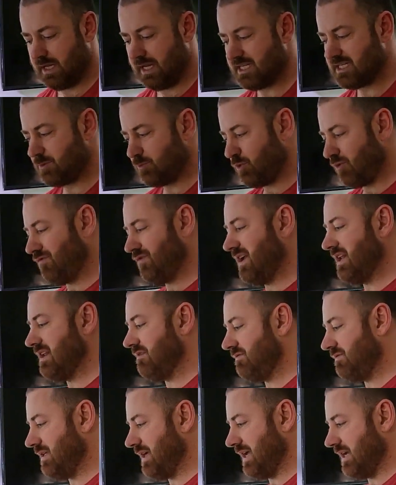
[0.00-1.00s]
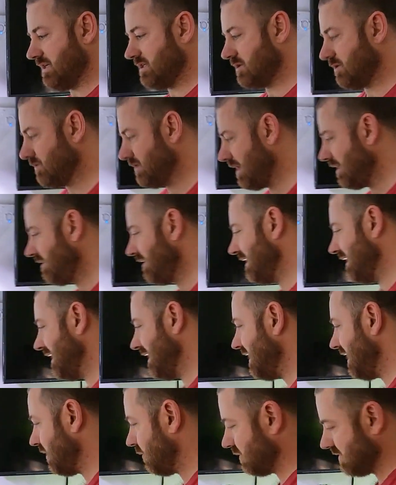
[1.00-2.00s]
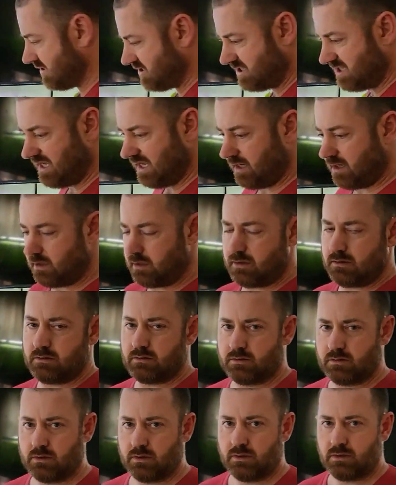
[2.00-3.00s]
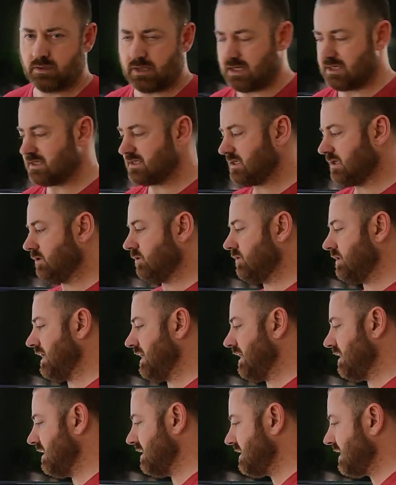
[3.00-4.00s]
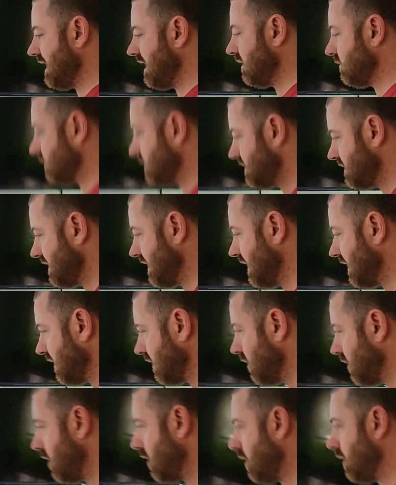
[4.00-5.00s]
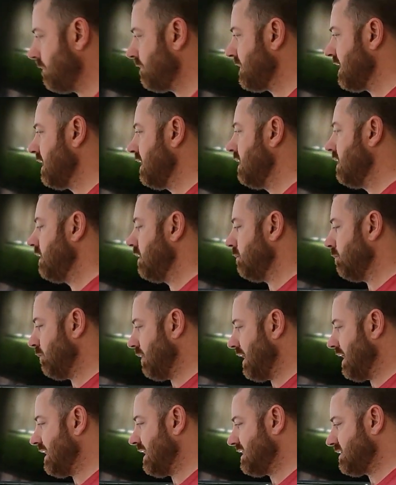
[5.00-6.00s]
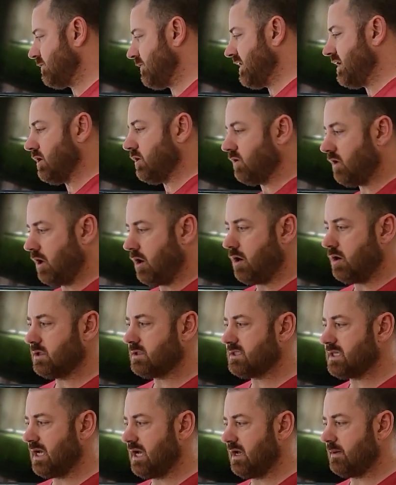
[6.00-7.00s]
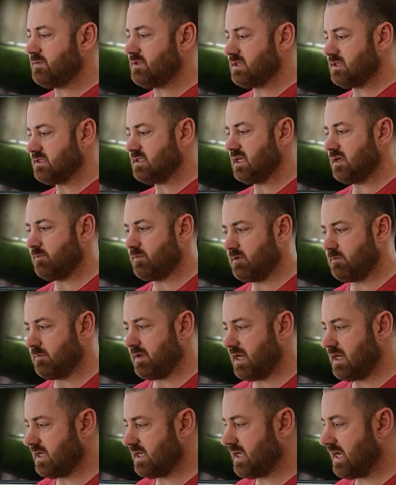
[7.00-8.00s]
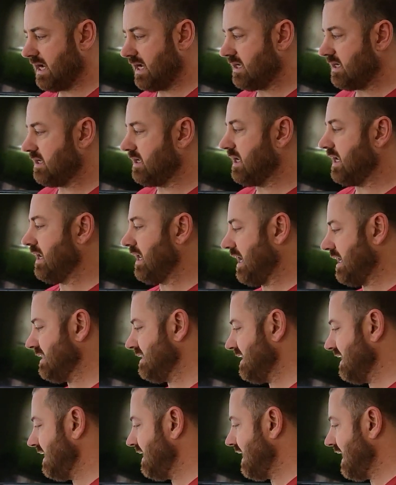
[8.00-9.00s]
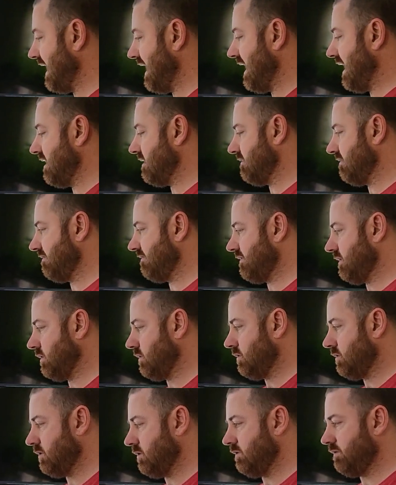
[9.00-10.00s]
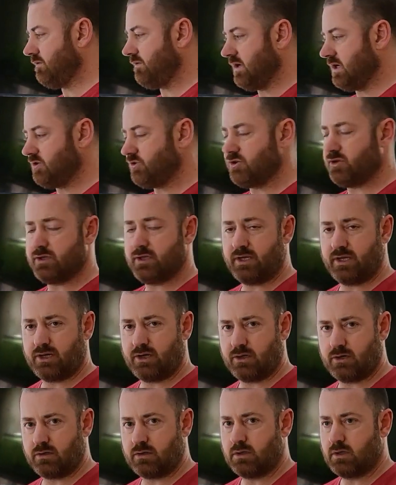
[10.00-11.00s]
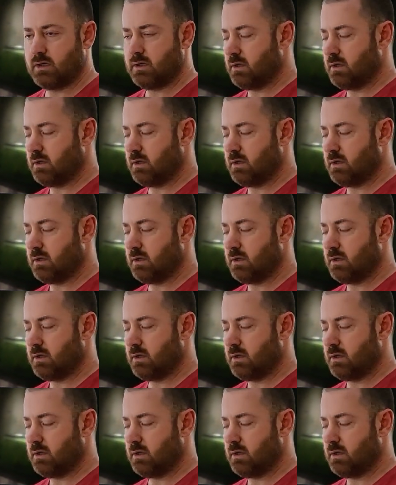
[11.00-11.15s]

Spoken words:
It's a preventive thing. So nothing in here was sick. Not a single thing in the tank was sick at all. But it's been a long time since they've been medicated, and I did add a few new fish in here.